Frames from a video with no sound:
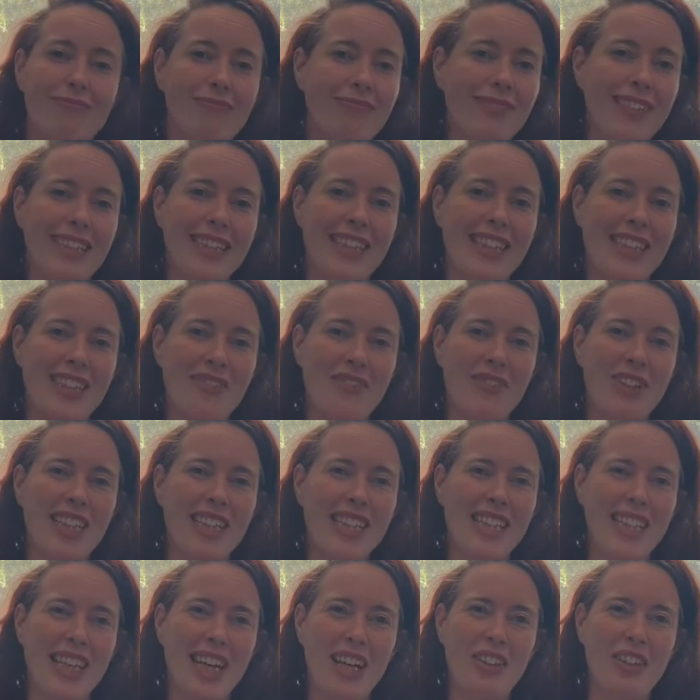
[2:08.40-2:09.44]
It doesn't really
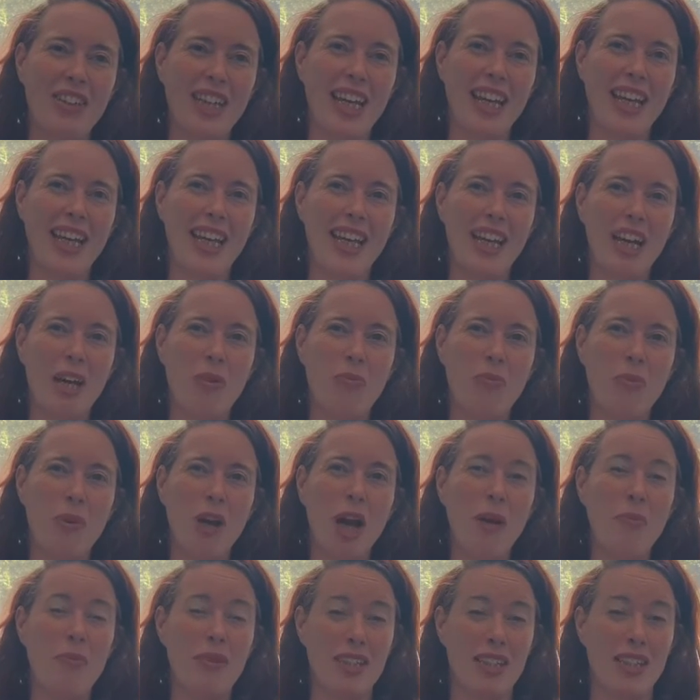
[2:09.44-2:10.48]
sound like a
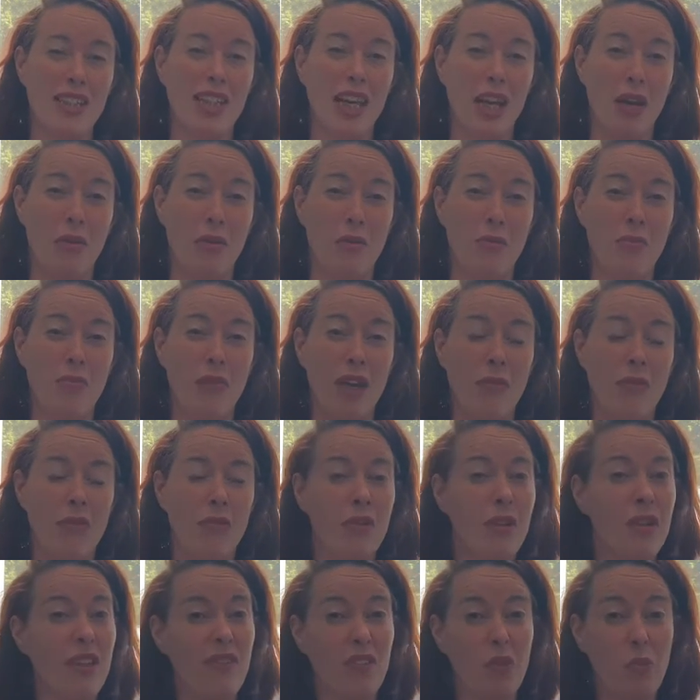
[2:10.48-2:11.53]
promise that maybe
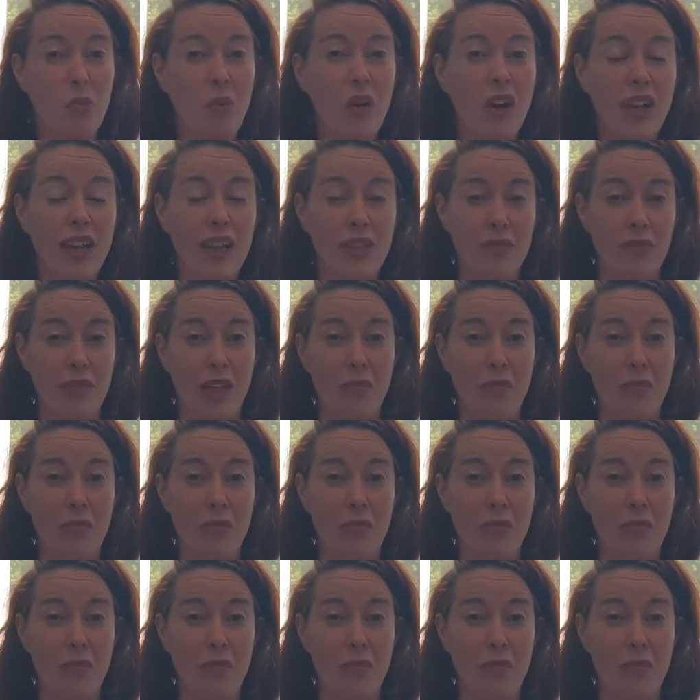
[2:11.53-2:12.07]
we even want.